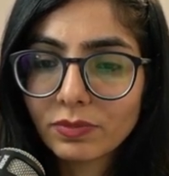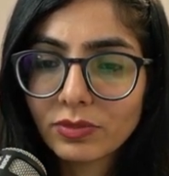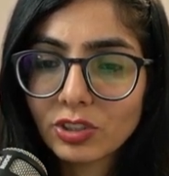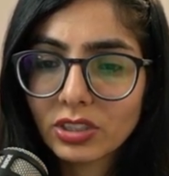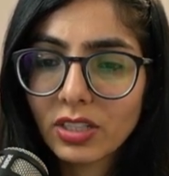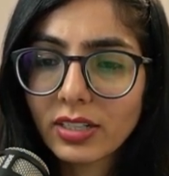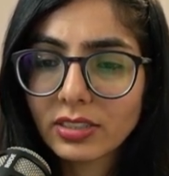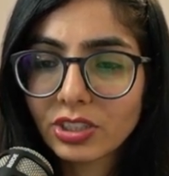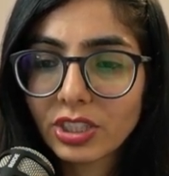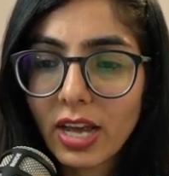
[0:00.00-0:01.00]
jitna
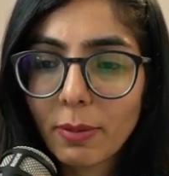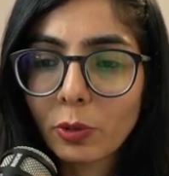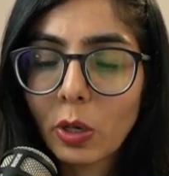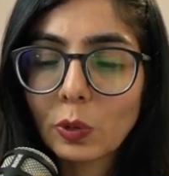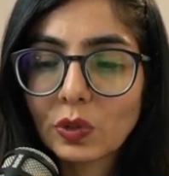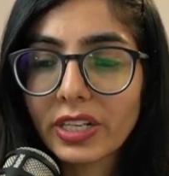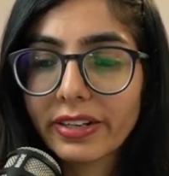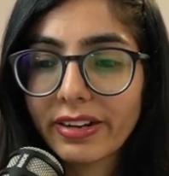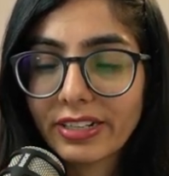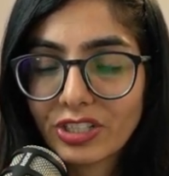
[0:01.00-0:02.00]
energy gap hoga utna hi
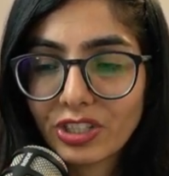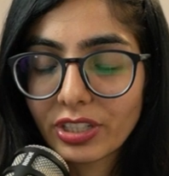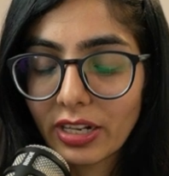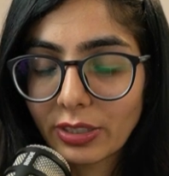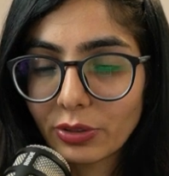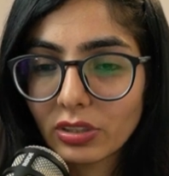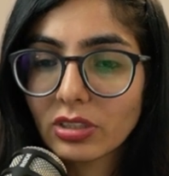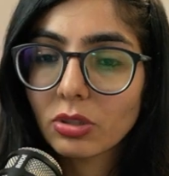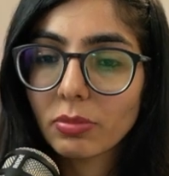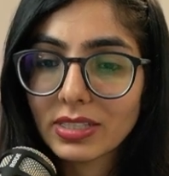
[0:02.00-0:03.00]
radiation dalni hogi.
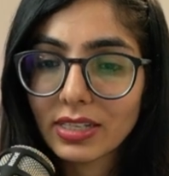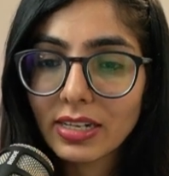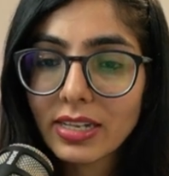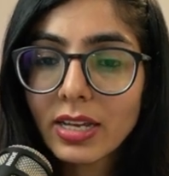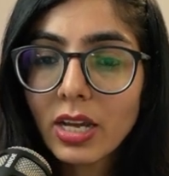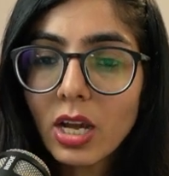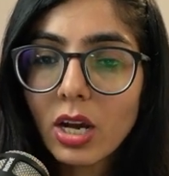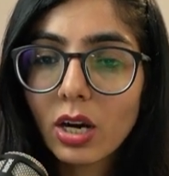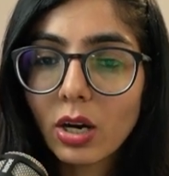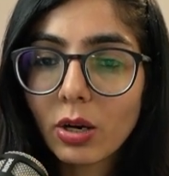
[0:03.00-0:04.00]
So basically
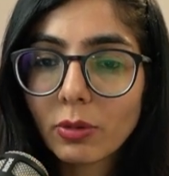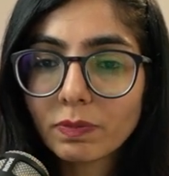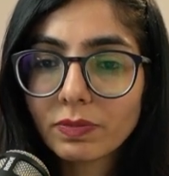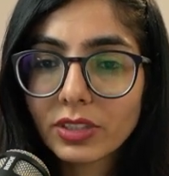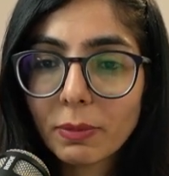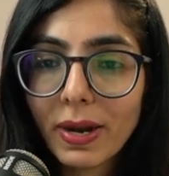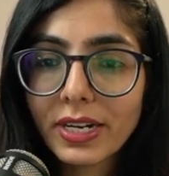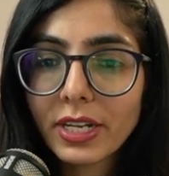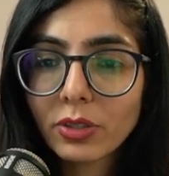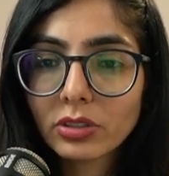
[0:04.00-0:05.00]

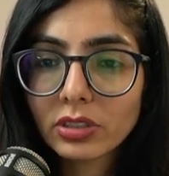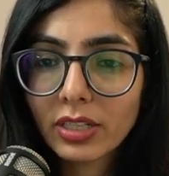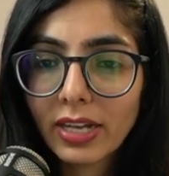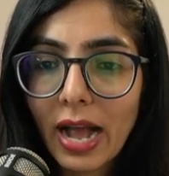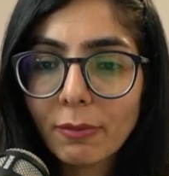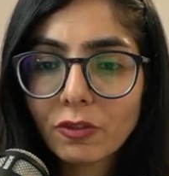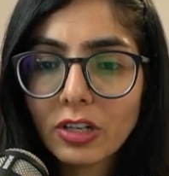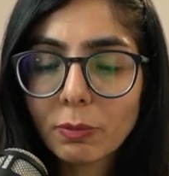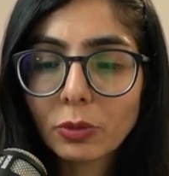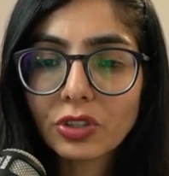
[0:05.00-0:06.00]
depending on the gap
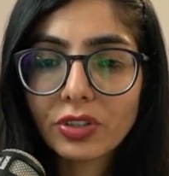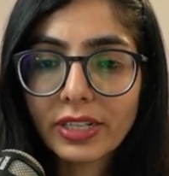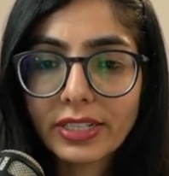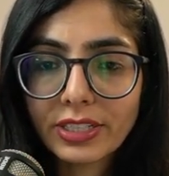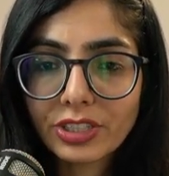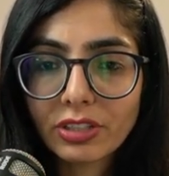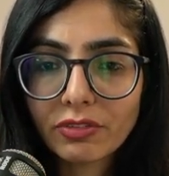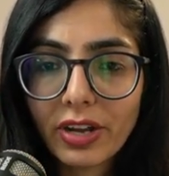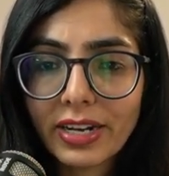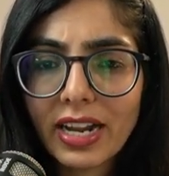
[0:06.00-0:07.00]
we'll put radiation.
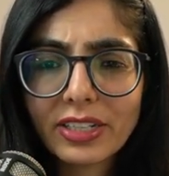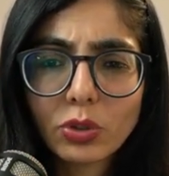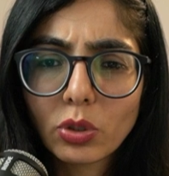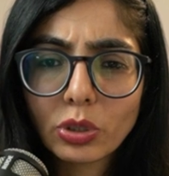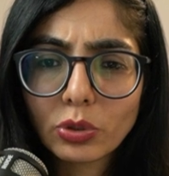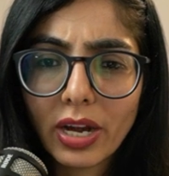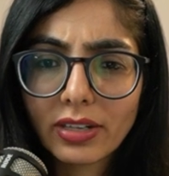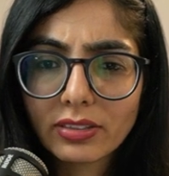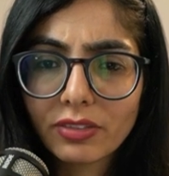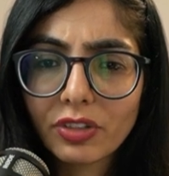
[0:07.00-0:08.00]
Fine. I told you
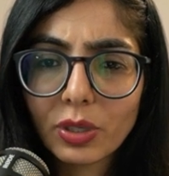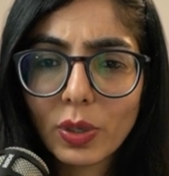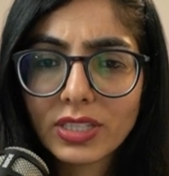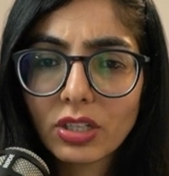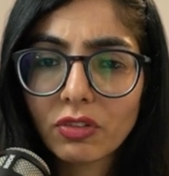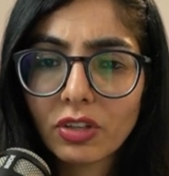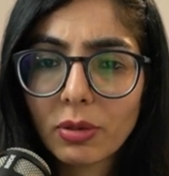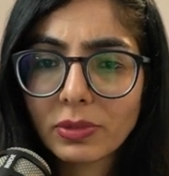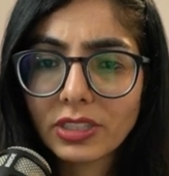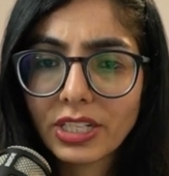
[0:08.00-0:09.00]
that the frequency of
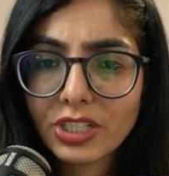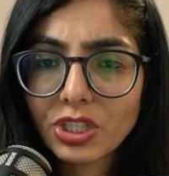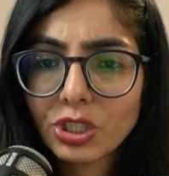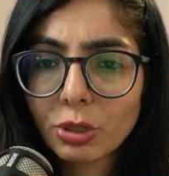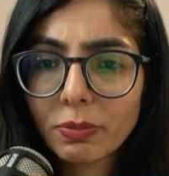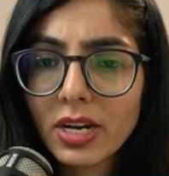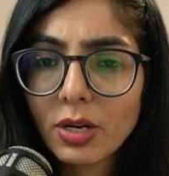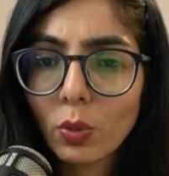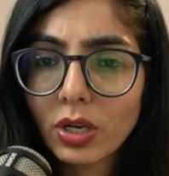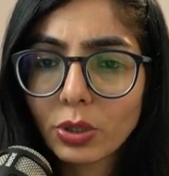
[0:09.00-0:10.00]
EM radiation should be
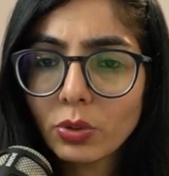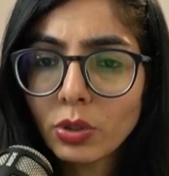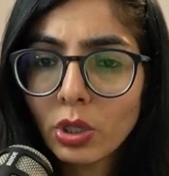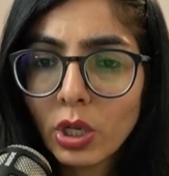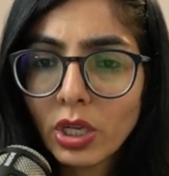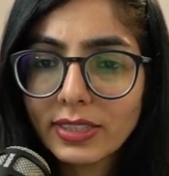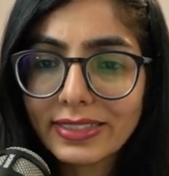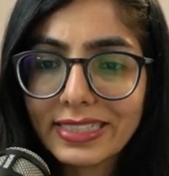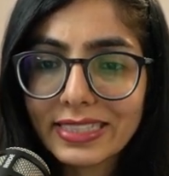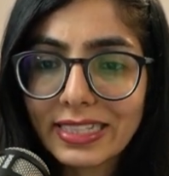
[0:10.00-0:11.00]
equal to
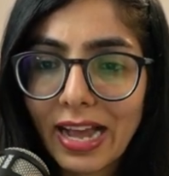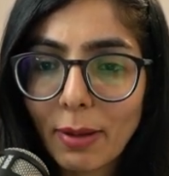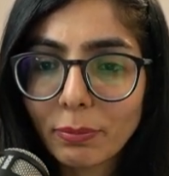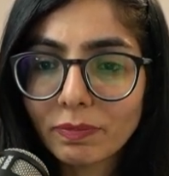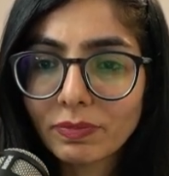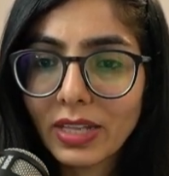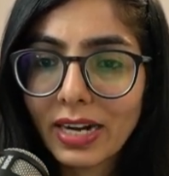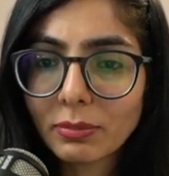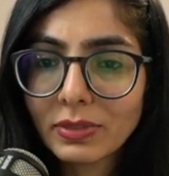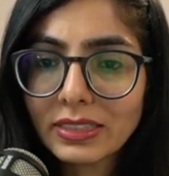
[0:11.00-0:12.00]
this gap,
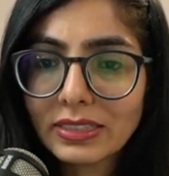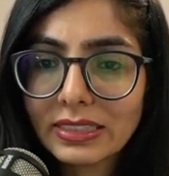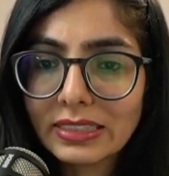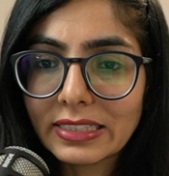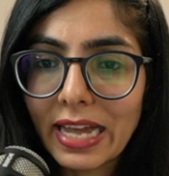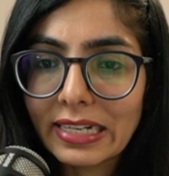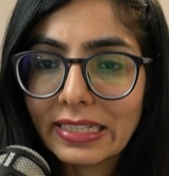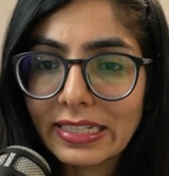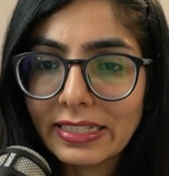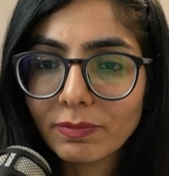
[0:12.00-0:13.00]
that means this del
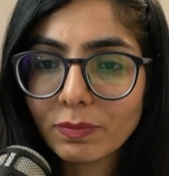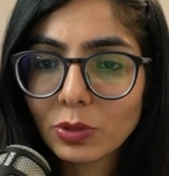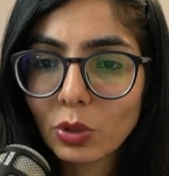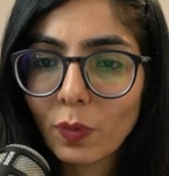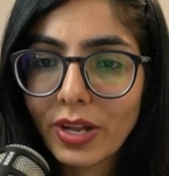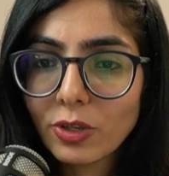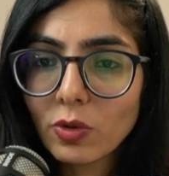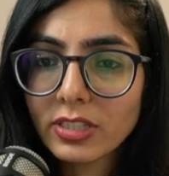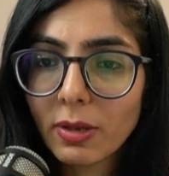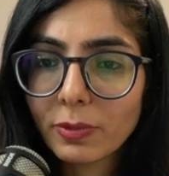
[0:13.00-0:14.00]
E. So when you
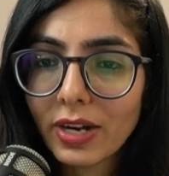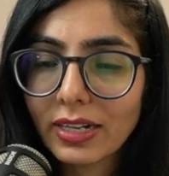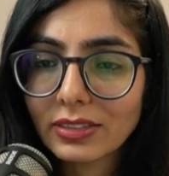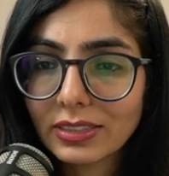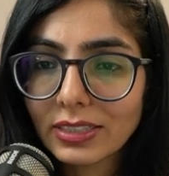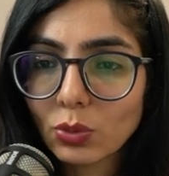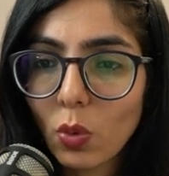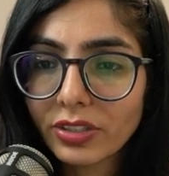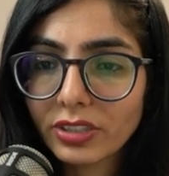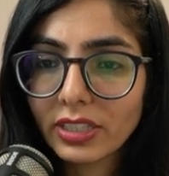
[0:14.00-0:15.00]
will subtract this
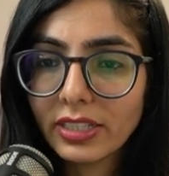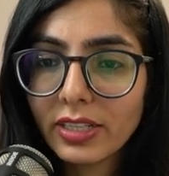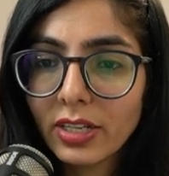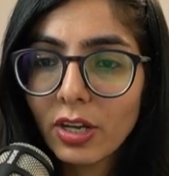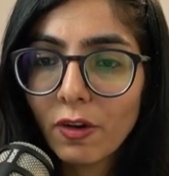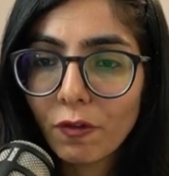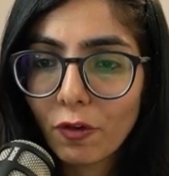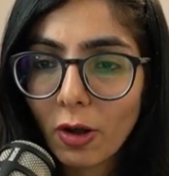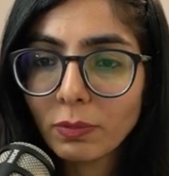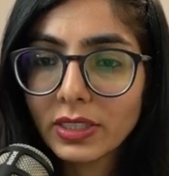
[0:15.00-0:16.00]
quantity
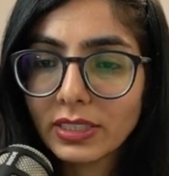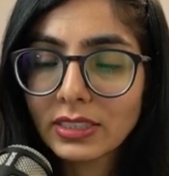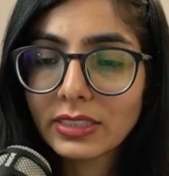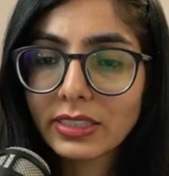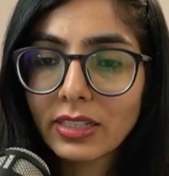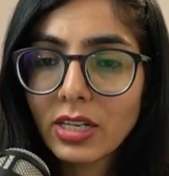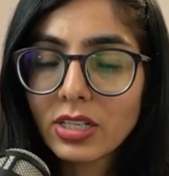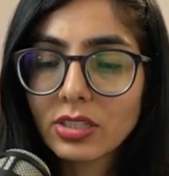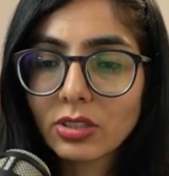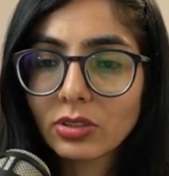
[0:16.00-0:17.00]
from this,
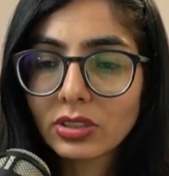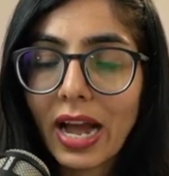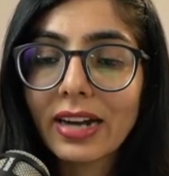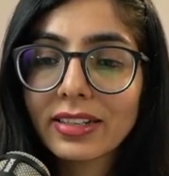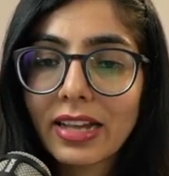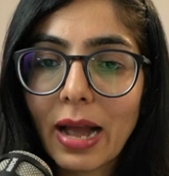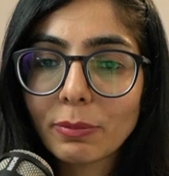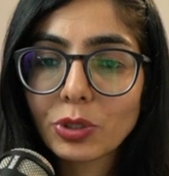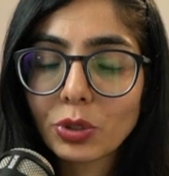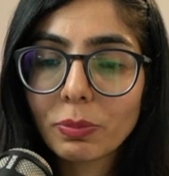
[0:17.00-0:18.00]
so that gap
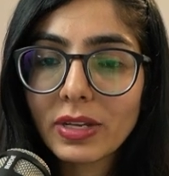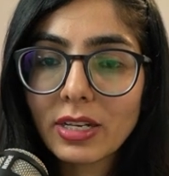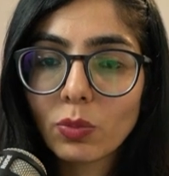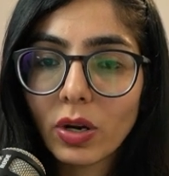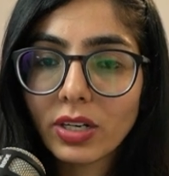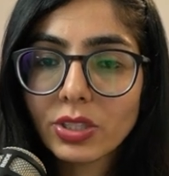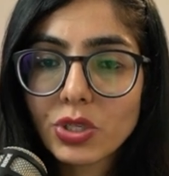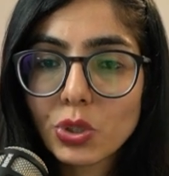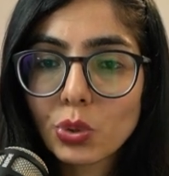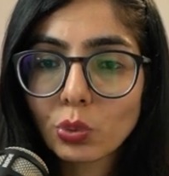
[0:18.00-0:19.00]
should be equal
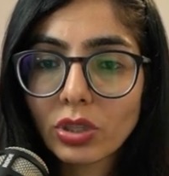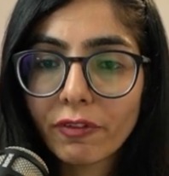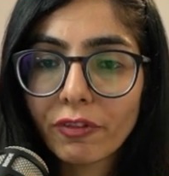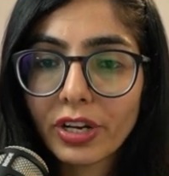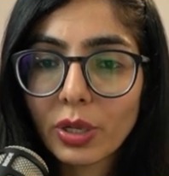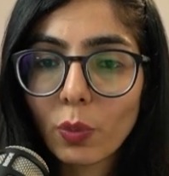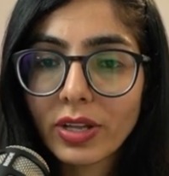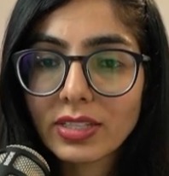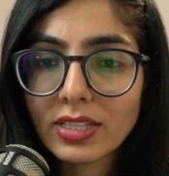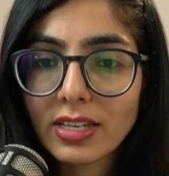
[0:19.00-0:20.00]
to the
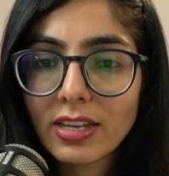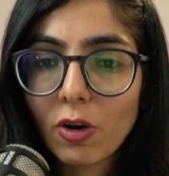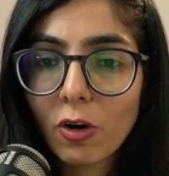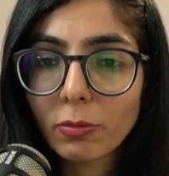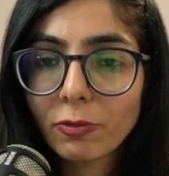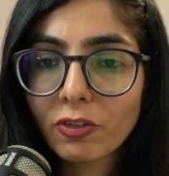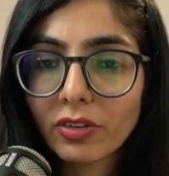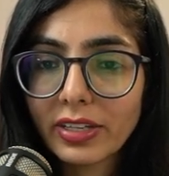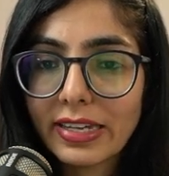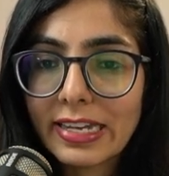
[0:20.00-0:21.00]
frequency of
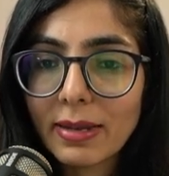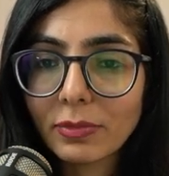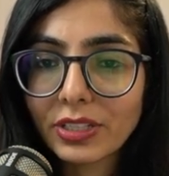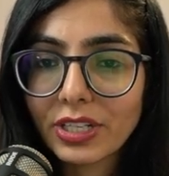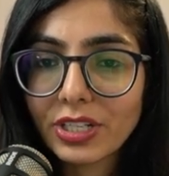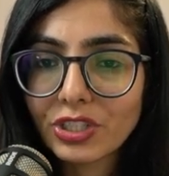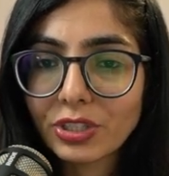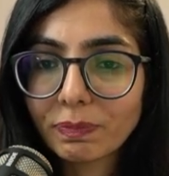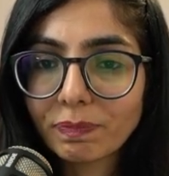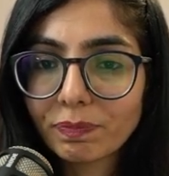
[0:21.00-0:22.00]
EM
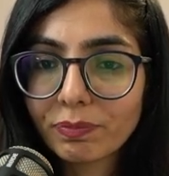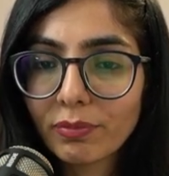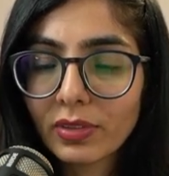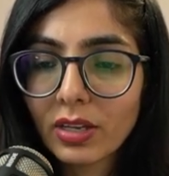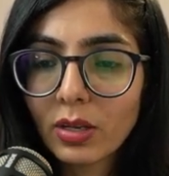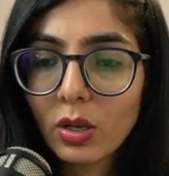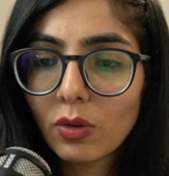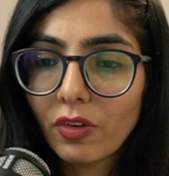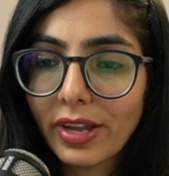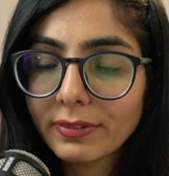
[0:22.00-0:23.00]
radiation.
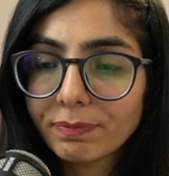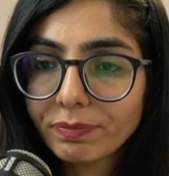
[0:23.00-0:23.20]
Fine.